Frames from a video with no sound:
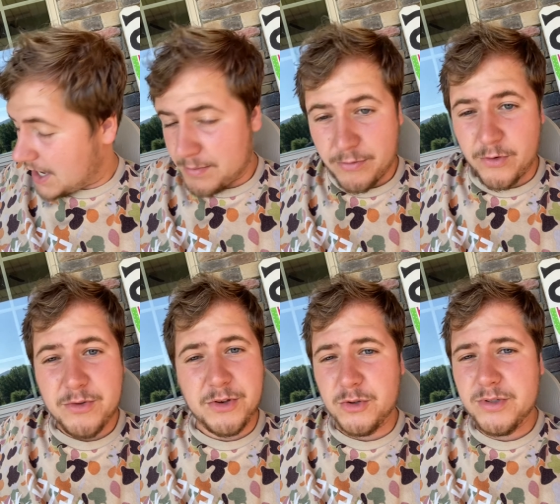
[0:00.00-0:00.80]

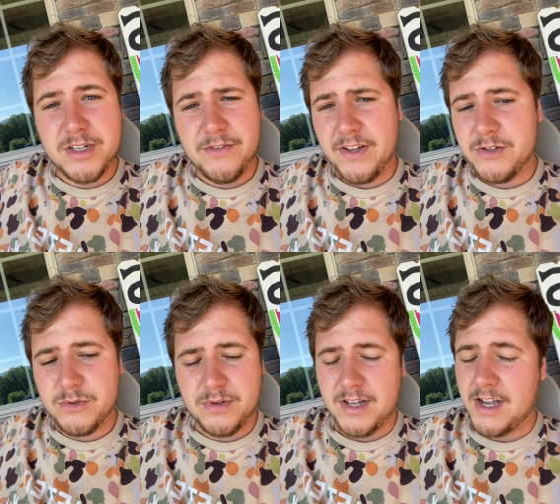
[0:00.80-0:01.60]
prefer the new stuff. I
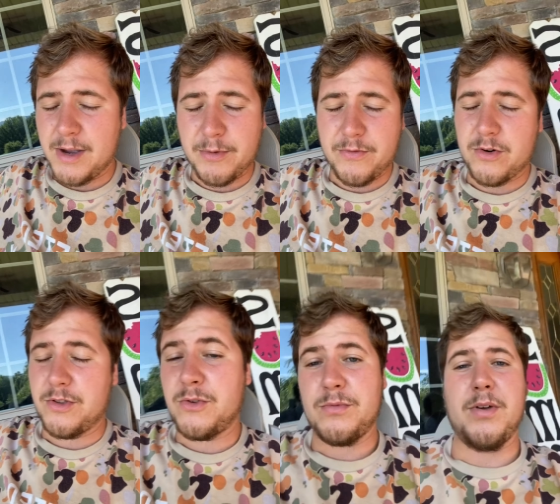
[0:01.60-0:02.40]
do. I prefer
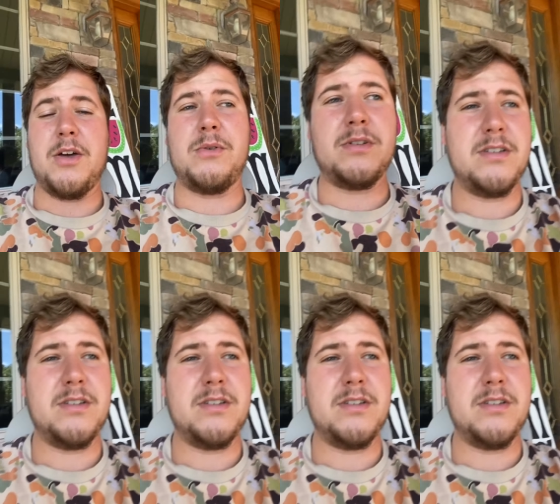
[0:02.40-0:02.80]
the new bottle.